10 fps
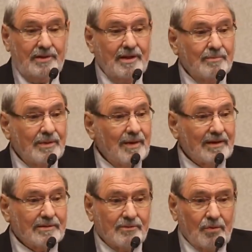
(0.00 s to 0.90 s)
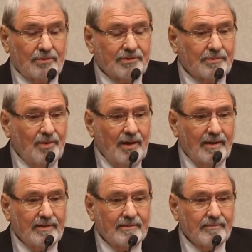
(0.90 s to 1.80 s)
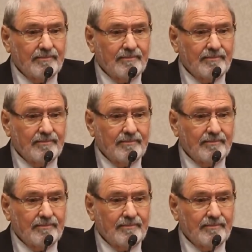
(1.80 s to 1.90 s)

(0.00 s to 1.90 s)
hit me by total surprise.